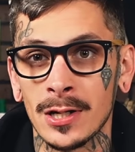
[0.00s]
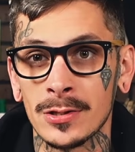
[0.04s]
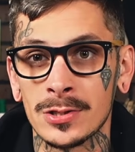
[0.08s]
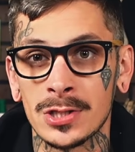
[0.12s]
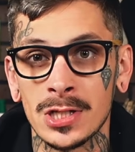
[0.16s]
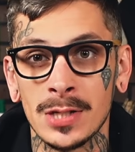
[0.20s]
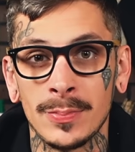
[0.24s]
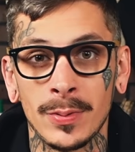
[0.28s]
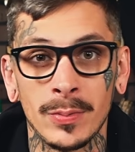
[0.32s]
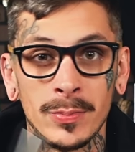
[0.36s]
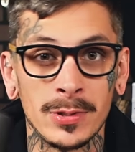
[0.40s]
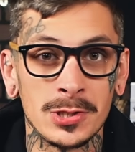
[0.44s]

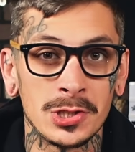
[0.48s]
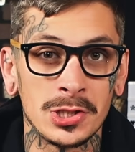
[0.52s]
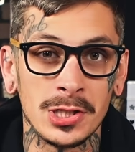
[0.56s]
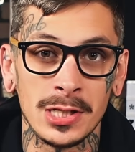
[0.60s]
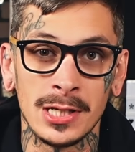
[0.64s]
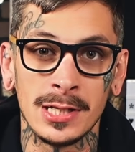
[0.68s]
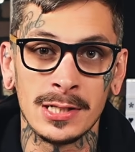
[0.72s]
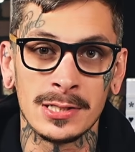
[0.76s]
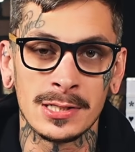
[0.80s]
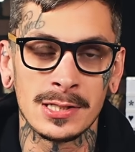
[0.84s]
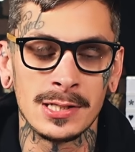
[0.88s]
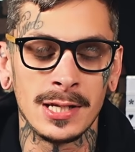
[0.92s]
cheaper
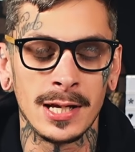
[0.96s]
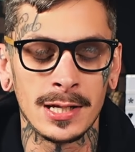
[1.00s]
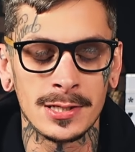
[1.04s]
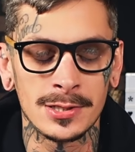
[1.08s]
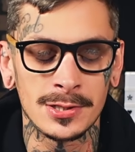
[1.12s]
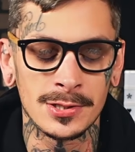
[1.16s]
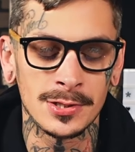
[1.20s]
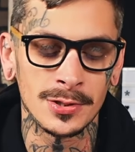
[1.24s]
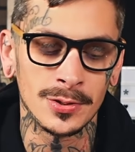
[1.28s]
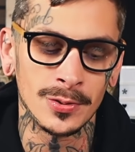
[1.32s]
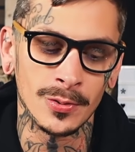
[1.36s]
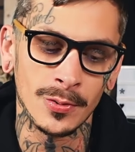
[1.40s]
machines
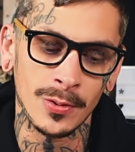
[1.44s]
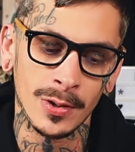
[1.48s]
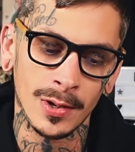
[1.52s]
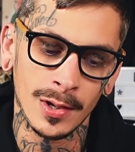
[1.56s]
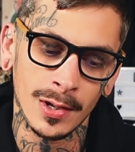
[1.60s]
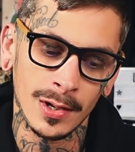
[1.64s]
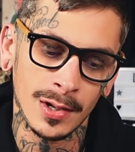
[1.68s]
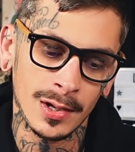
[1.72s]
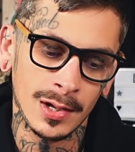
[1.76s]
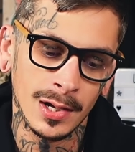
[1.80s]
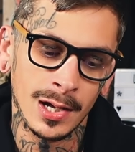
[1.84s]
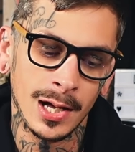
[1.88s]
next to
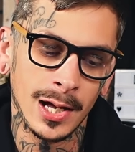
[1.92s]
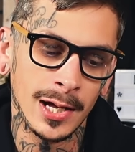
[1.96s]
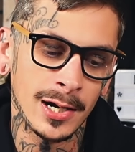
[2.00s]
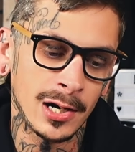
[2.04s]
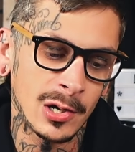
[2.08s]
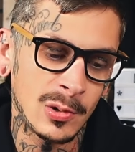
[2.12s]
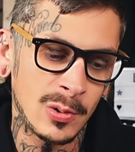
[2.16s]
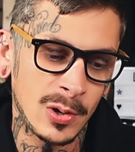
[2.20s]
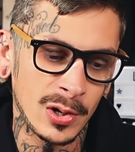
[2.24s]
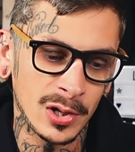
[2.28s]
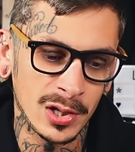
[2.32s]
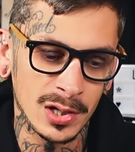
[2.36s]

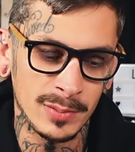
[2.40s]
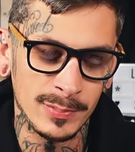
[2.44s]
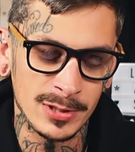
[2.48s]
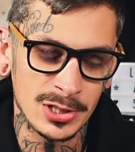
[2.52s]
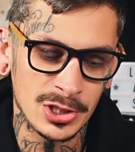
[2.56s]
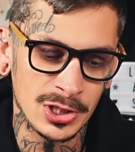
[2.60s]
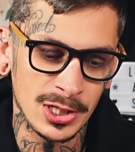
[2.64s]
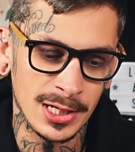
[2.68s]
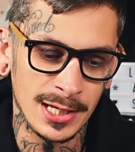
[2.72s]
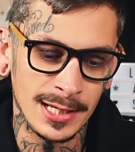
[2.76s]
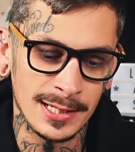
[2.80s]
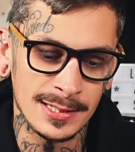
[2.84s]
higher quality
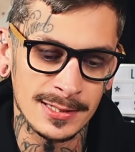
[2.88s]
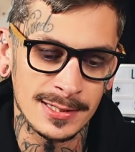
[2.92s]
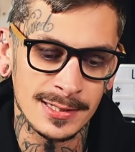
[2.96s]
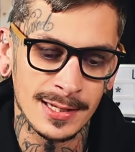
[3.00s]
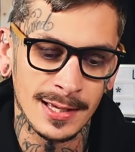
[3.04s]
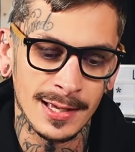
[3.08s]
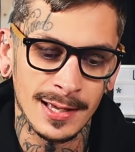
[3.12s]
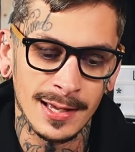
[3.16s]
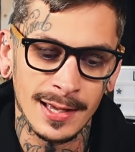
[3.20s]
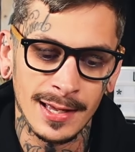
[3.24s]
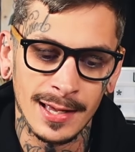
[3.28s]
machines.